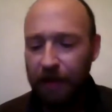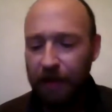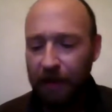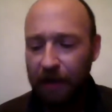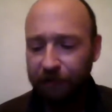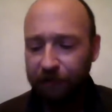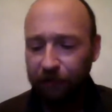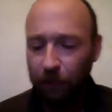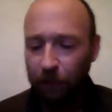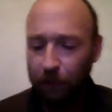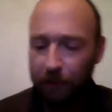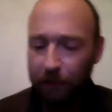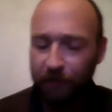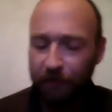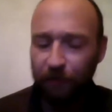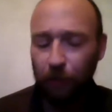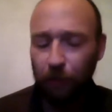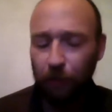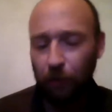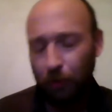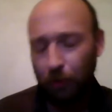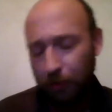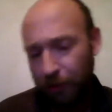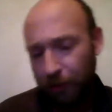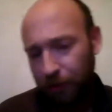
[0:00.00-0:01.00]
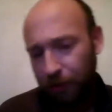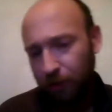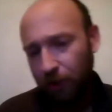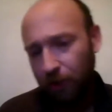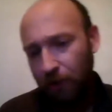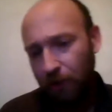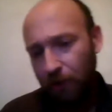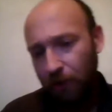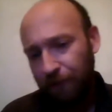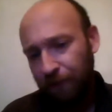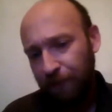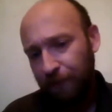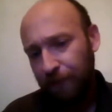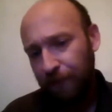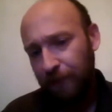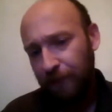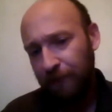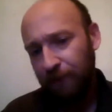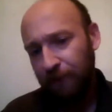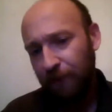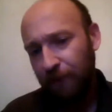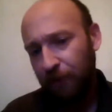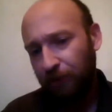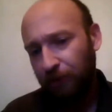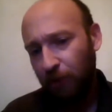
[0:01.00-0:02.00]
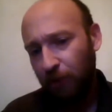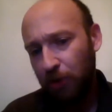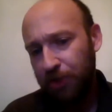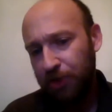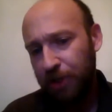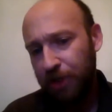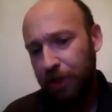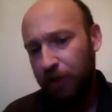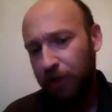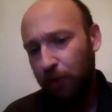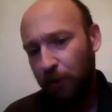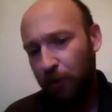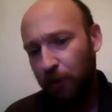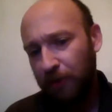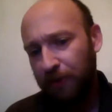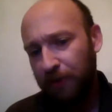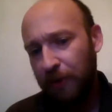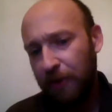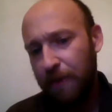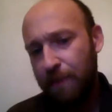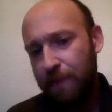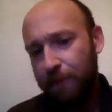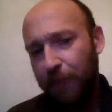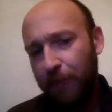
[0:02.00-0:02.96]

It has a little bit of a learning curve associated with it,